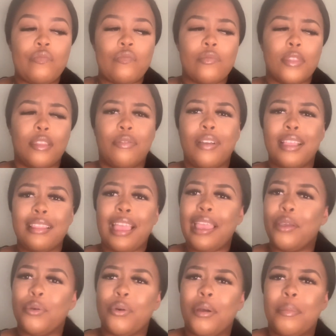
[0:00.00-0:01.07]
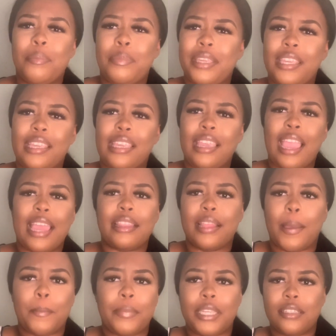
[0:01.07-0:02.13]
the fact that I got a B, and
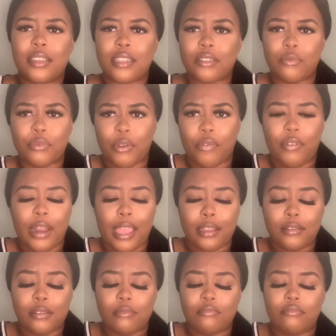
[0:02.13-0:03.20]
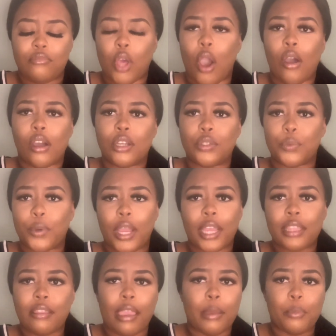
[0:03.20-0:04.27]
that B doesn't reflect the hard
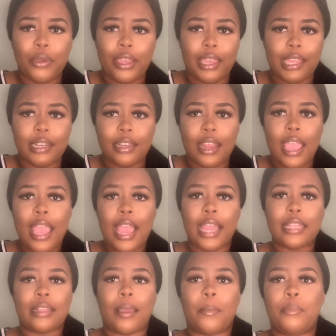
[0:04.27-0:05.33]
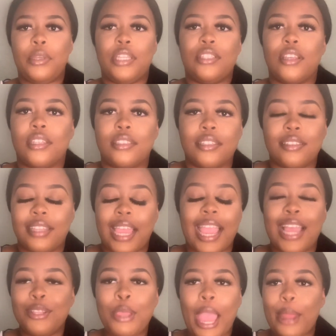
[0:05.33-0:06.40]
work that I put in, and that B doesn't, like,
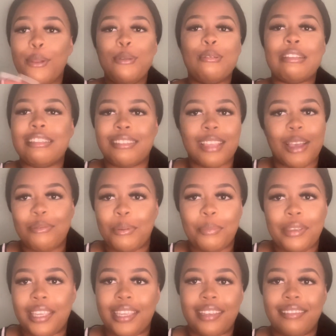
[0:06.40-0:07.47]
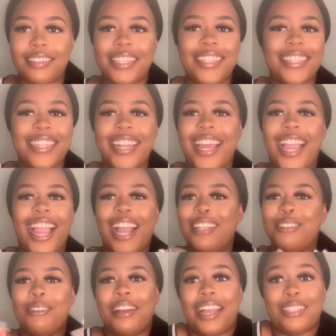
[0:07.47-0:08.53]
I don't deserve a B. I
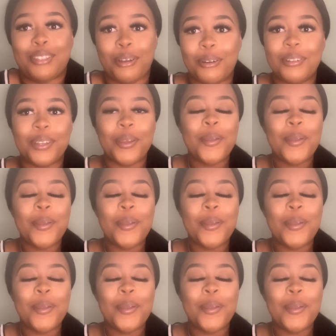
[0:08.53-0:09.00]
don't.